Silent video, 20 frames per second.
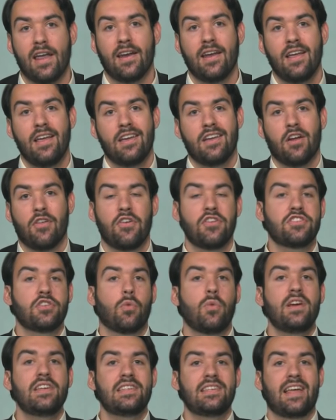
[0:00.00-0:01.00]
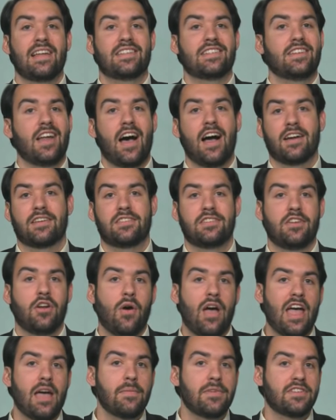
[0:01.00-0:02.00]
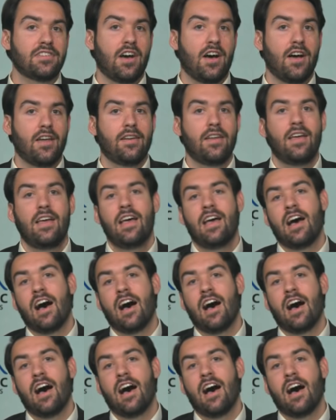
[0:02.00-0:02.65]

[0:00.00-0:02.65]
You know, there's a reason that stocks, you know, Amazon,